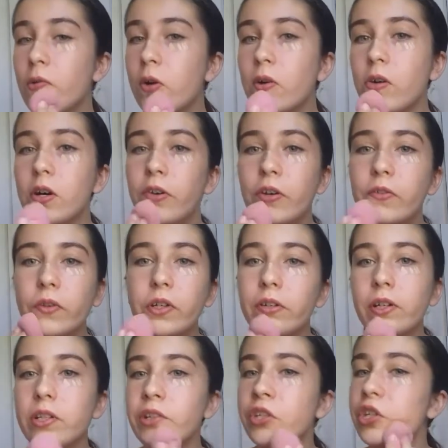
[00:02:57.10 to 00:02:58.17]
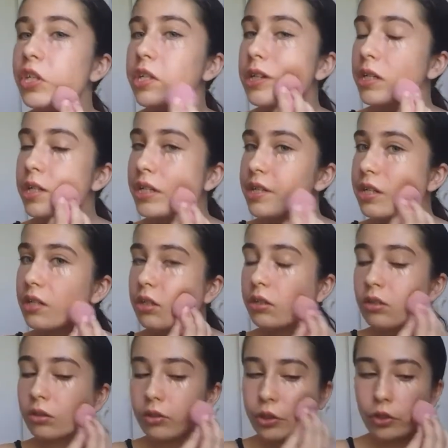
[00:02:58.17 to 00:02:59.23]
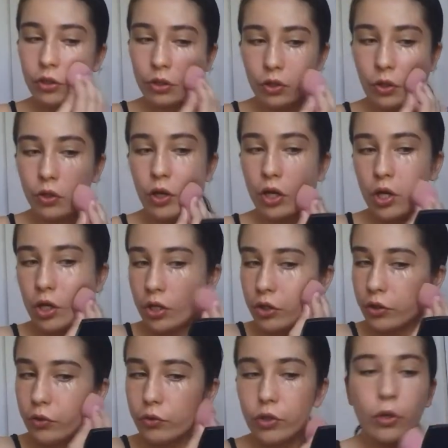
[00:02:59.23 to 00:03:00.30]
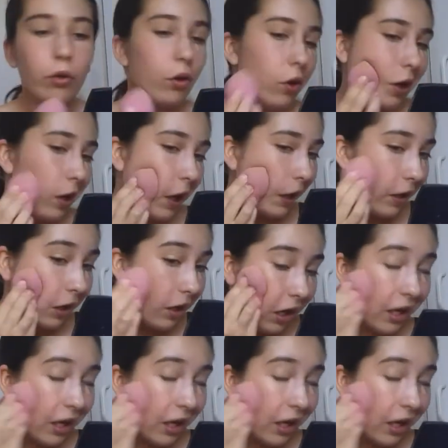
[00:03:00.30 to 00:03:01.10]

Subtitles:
All over, just until, you know, you don't look like a